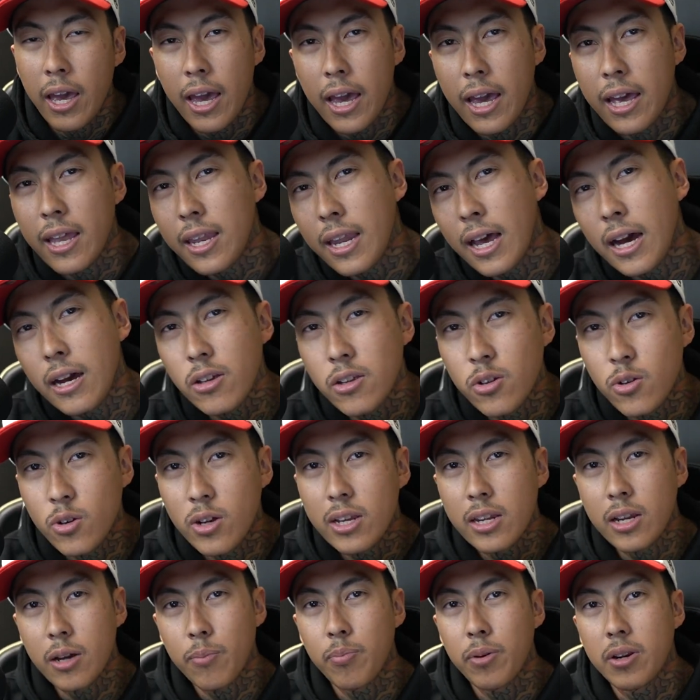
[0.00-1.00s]
And now you
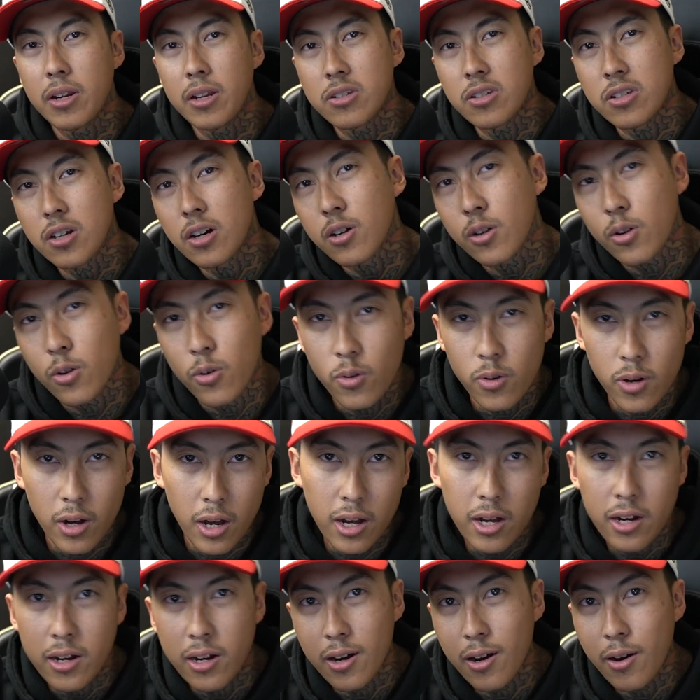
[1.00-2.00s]
end up in the circle
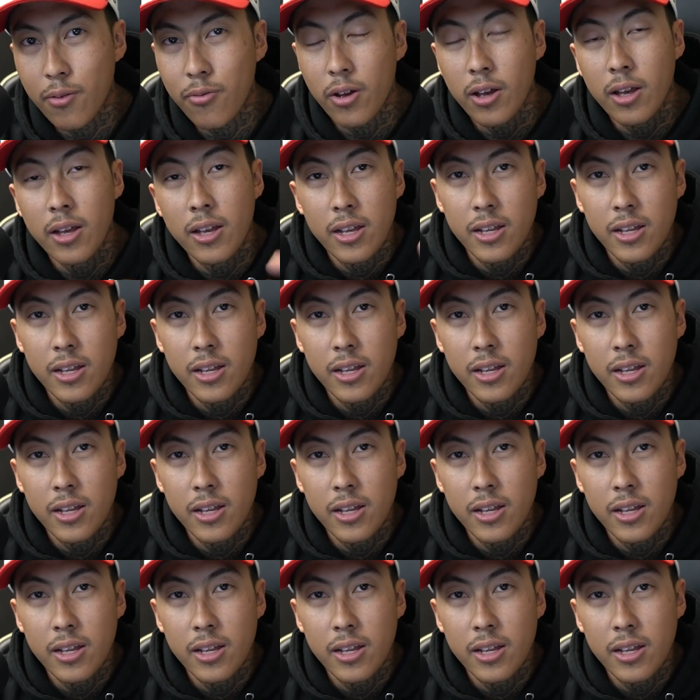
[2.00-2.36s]
of